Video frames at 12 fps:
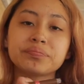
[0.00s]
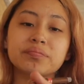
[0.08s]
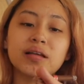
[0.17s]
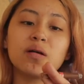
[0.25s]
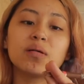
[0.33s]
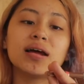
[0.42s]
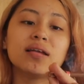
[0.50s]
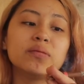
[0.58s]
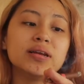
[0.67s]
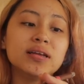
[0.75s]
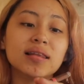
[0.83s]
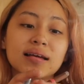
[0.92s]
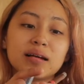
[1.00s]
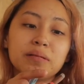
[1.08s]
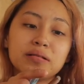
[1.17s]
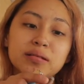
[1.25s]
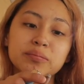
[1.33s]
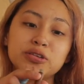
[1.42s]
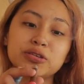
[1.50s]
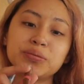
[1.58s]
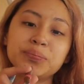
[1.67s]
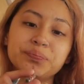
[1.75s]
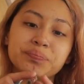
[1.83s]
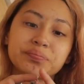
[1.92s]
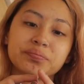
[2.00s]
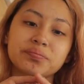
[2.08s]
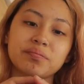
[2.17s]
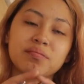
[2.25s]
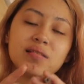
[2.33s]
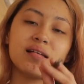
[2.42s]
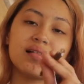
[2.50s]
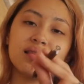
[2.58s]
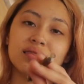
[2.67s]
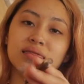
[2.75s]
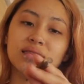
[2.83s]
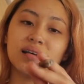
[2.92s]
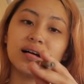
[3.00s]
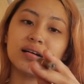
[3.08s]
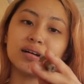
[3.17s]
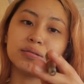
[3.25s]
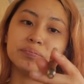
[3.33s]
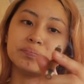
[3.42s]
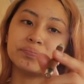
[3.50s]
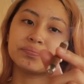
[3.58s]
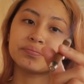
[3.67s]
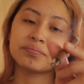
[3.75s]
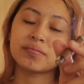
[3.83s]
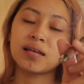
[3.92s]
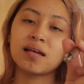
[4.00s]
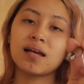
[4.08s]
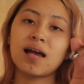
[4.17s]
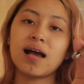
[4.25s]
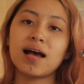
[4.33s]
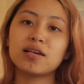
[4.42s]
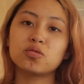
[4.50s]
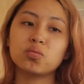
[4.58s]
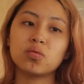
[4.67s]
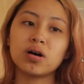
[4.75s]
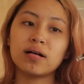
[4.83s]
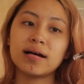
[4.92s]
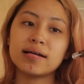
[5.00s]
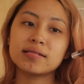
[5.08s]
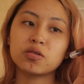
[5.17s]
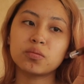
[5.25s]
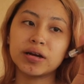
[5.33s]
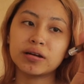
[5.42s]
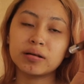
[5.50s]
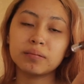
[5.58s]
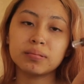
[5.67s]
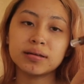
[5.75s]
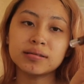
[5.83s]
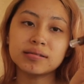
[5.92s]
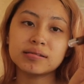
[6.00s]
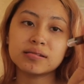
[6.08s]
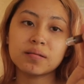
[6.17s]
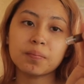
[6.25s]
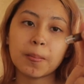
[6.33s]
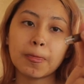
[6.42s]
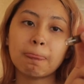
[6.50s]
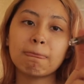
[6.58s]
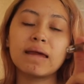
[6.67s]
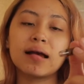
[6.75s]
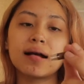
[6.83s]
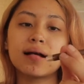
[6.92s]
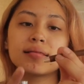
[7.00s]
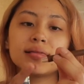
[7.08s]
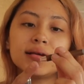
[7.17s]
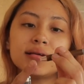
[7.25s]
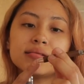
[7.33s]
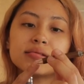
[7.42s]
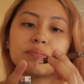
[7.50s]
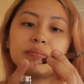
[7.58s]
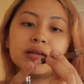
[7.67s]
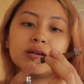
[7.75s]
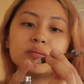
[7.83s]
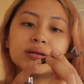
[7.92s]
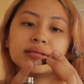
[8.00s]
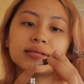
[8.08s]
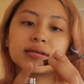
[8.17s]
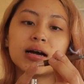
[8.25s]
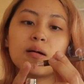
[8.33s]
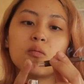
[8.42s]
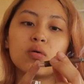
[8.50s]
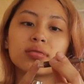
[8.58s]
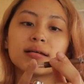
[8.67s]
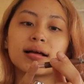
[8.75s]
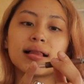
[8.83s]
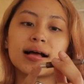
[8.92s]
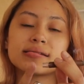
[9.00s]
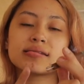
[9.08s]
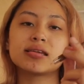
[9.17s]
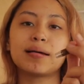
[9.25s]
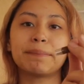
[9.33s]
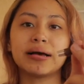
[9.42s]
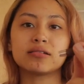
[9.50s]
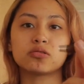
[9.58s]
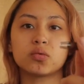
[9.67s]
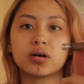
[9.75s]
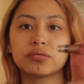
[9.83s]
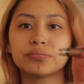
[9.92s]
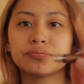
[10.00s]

and what I really like about them too, um, as well as the regular ones, they, these mini ones come with a glass tip as well.